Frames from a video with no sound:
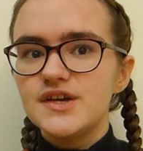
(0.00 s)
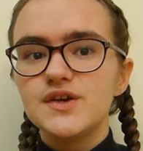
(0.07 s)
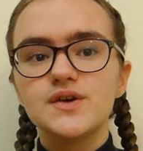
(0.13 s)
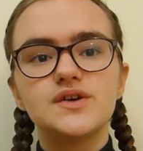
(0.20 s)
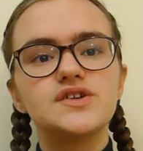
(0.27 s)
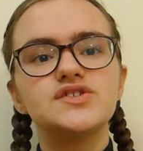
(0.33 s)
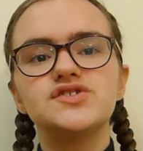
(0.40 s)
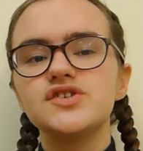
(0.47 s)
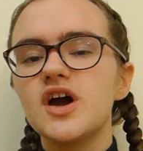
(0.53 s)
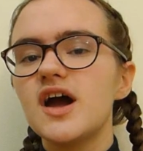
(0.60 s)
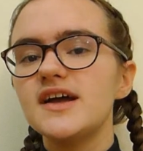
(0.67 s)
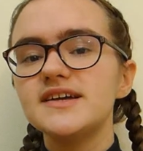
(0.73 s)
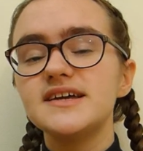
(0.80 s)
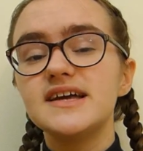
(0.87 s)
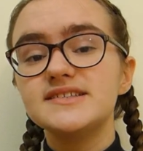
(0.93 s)
You can
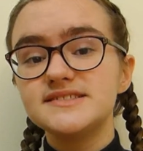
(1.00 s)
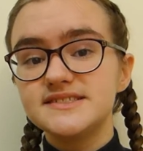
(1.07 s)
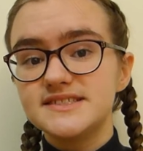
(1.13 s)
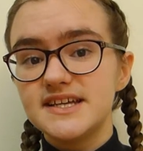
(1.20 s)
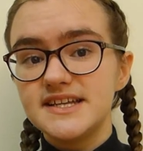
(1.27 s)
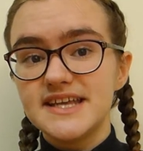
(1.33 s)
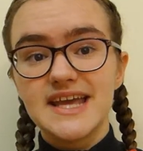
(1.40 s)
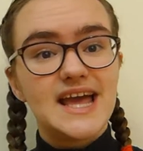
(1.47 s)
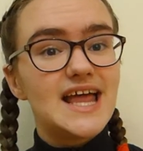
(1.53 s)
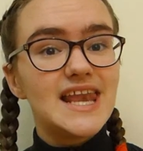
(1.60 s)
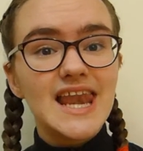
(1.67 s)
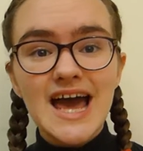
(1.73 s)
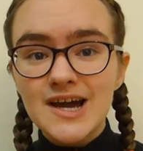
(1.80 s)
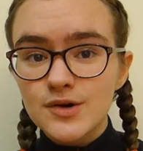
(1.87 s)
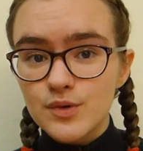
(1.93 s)
try and study
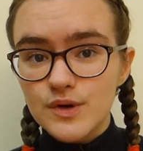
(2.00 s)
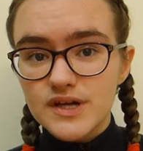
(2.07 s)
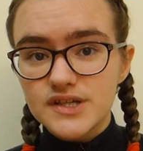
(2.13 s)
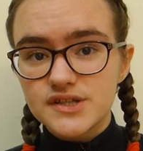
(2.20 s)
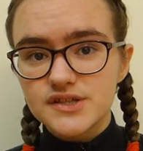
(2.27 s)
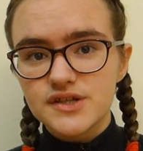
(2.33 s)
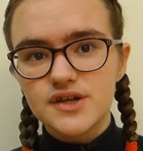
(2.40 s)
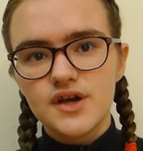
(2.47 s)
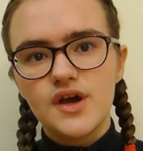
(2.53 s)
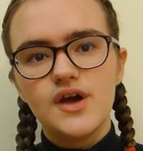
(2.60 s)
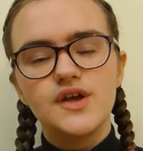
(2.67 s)
a language.